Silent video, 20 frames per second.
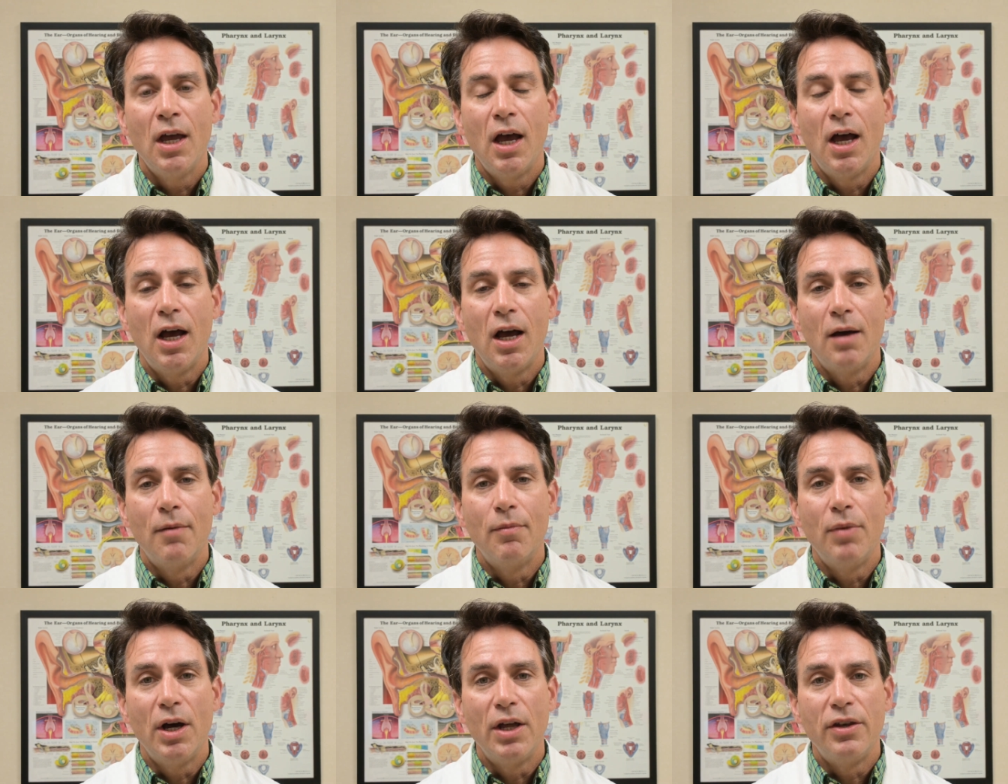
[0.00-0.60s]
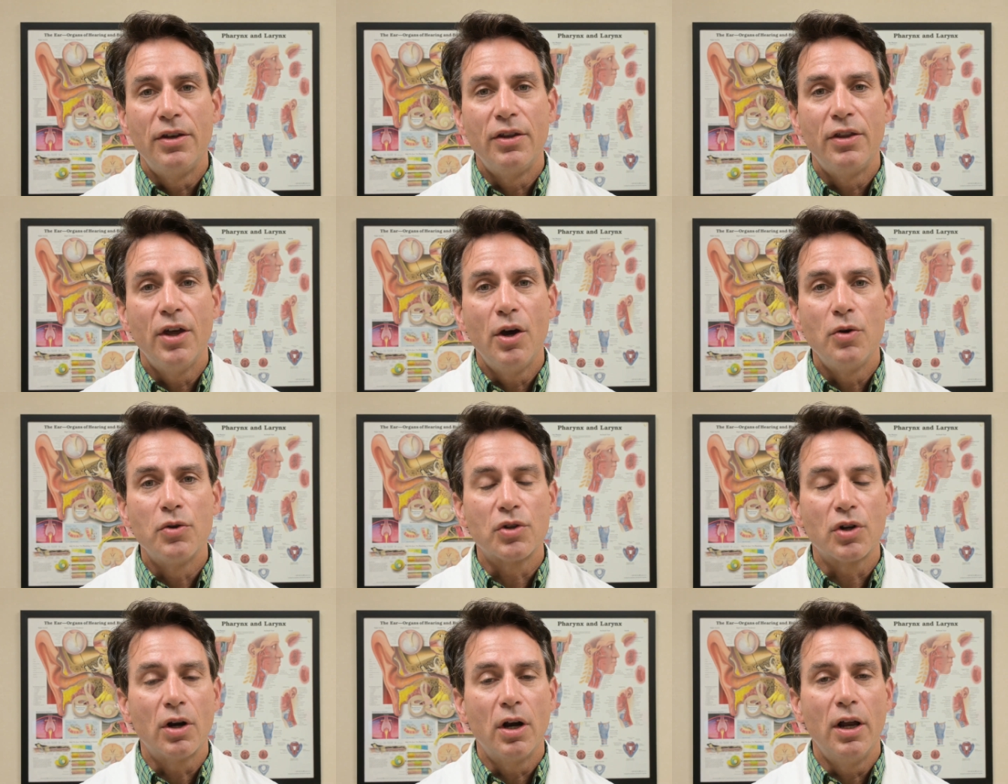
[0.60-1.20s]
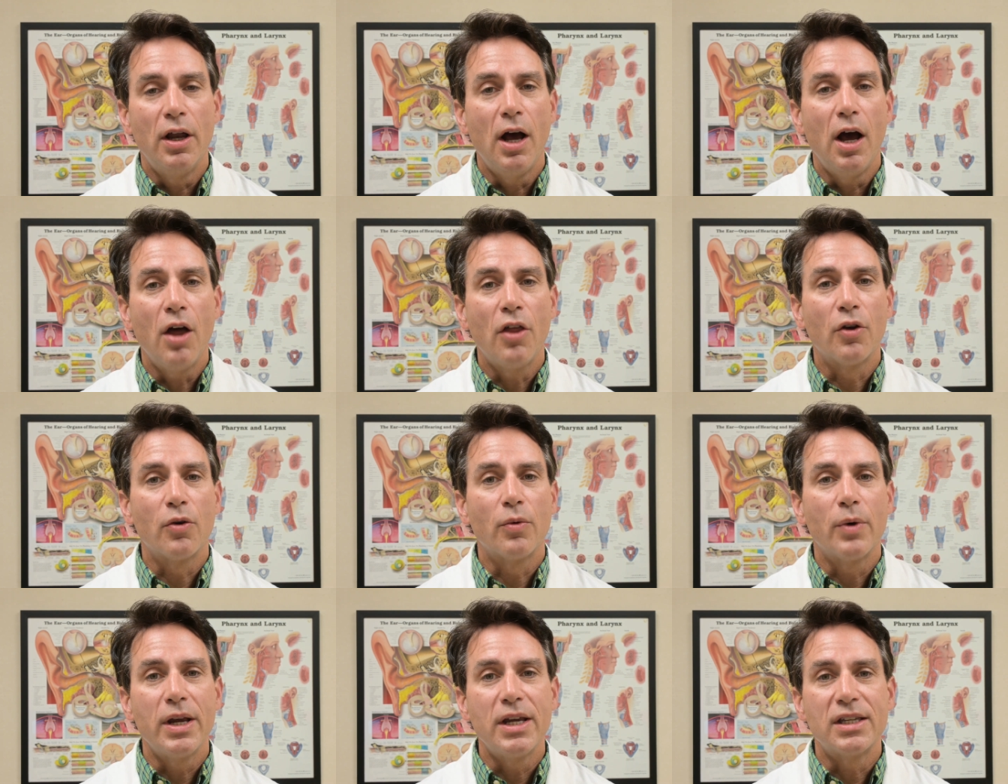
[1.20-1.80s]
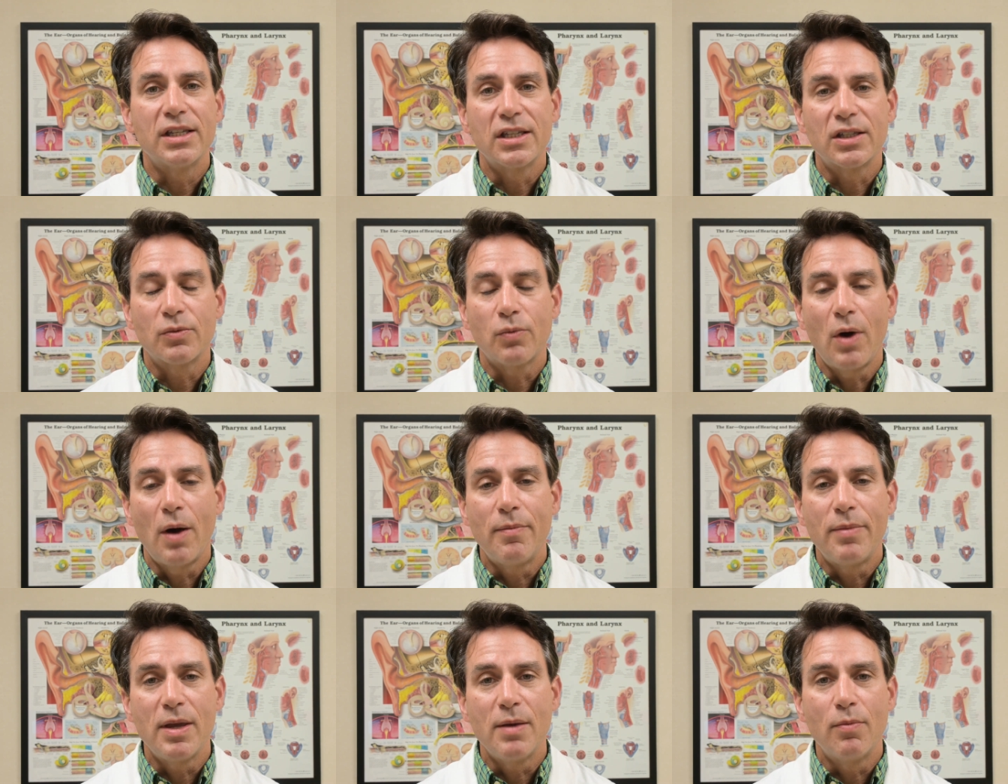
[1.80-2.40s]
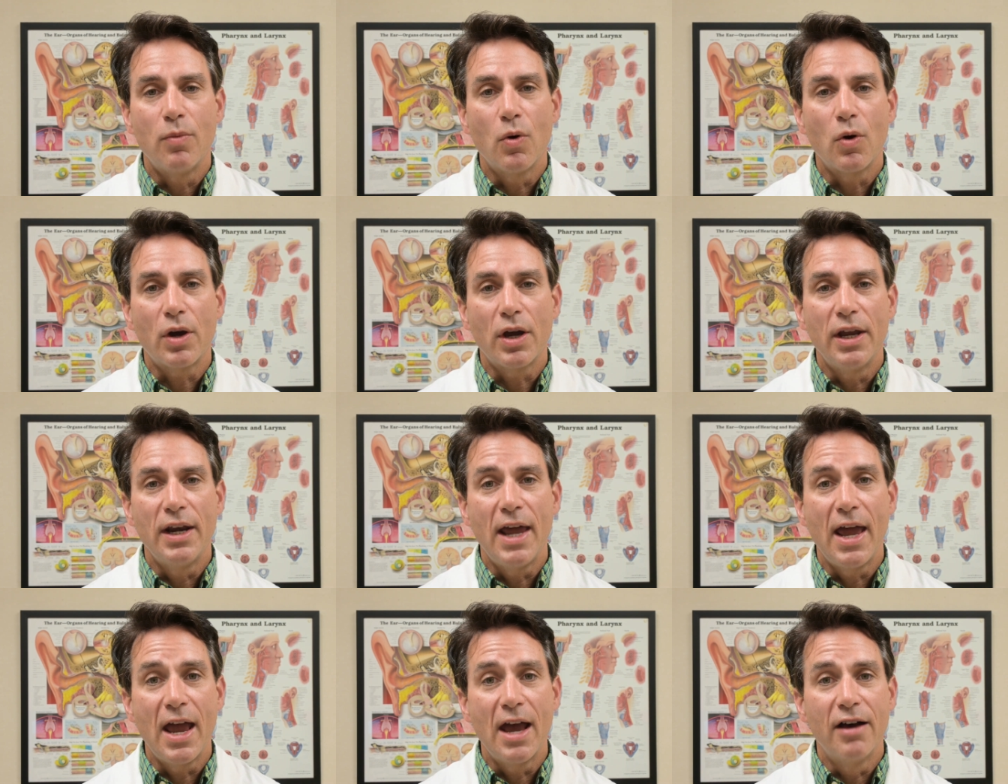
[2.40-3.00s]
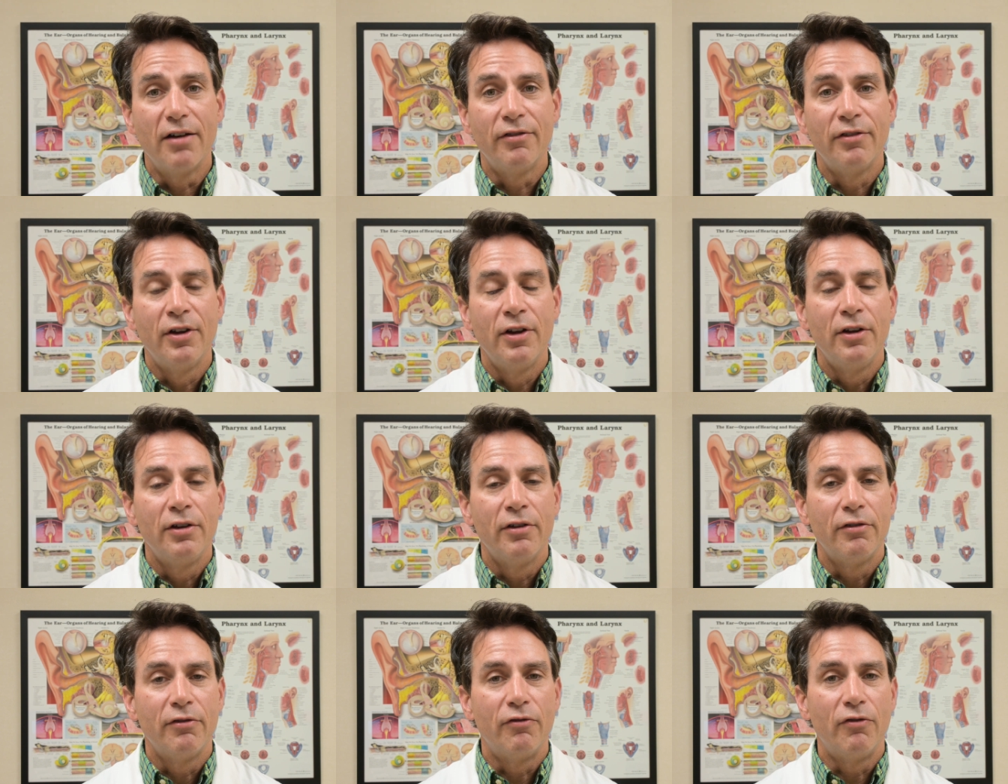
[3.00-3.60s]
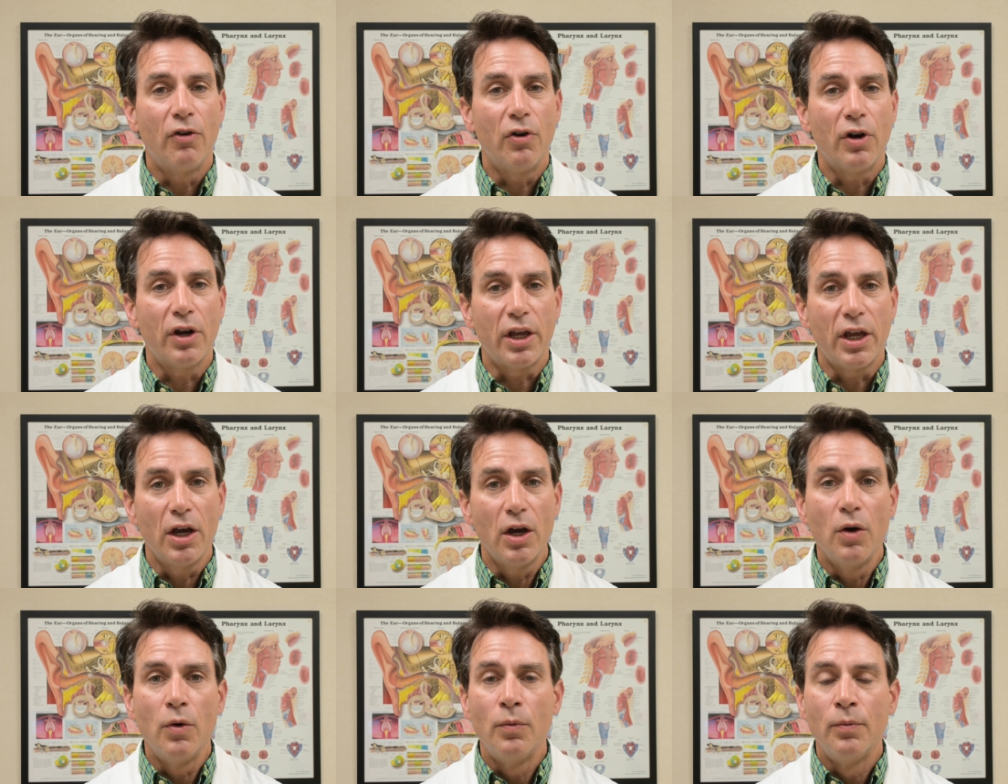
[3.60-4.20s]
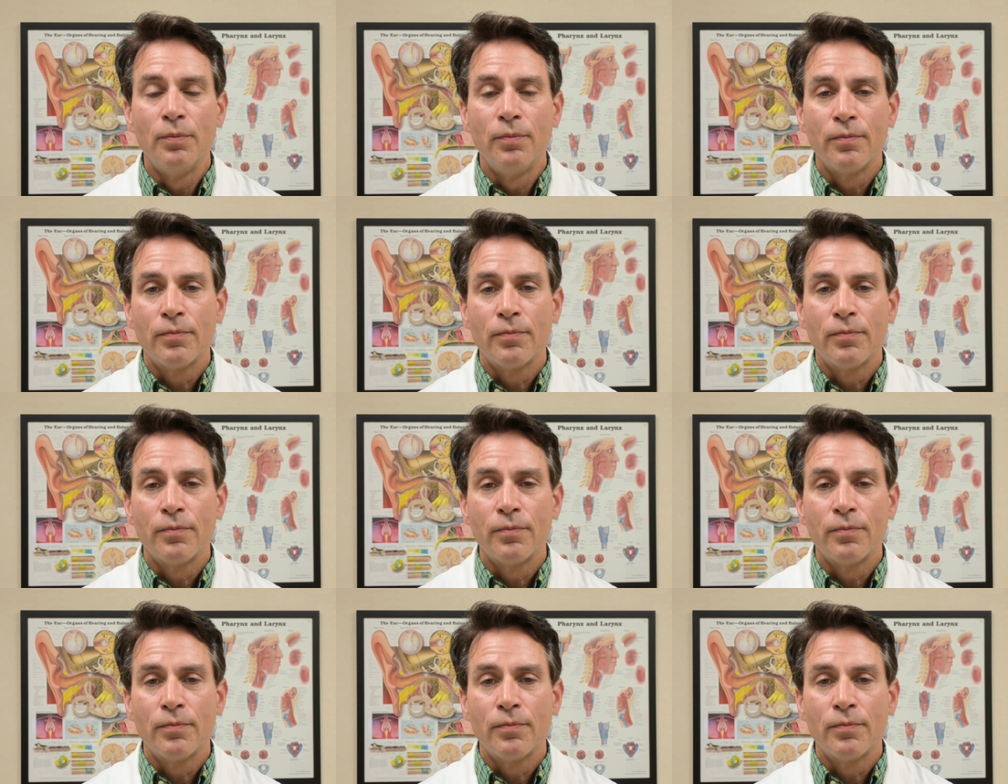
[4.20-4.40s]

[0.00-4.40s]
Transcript: uh, but those are uh, other reasons why people can have vertigo.